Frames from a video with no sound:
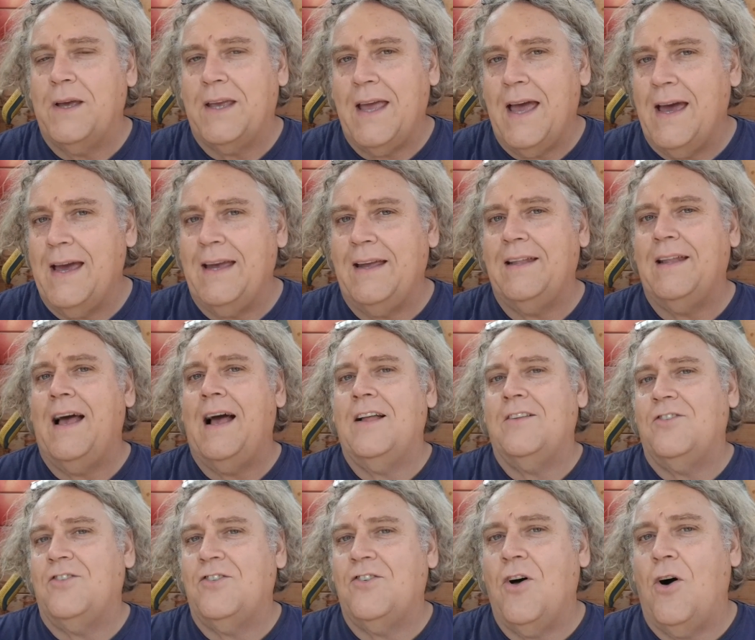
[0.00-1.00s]
again
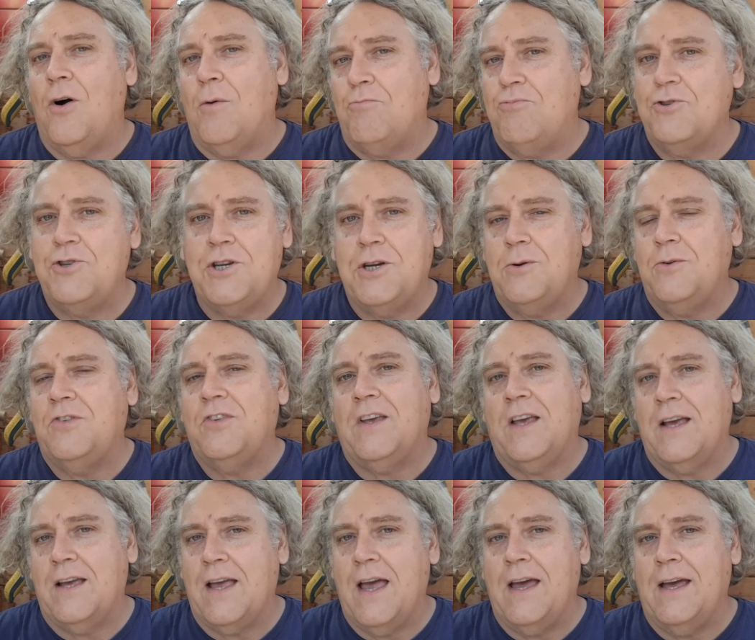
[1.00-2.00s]
and start
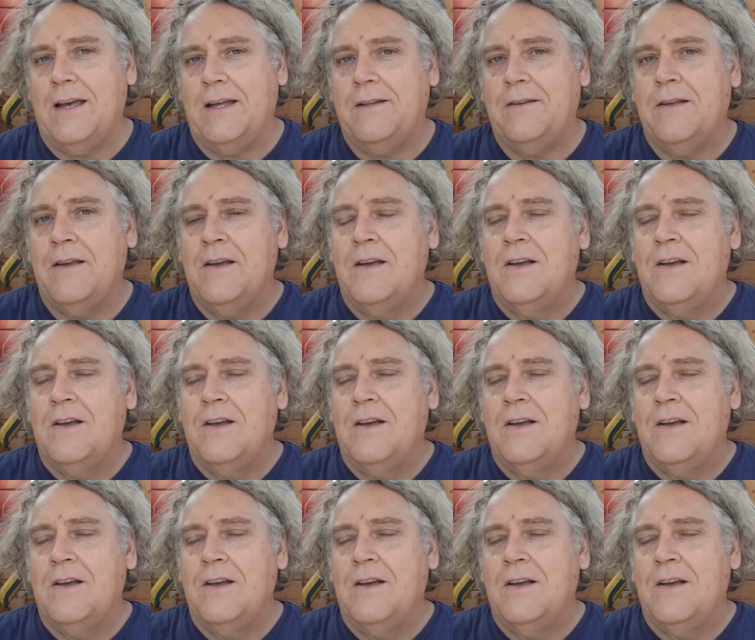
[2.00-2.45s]
producing again.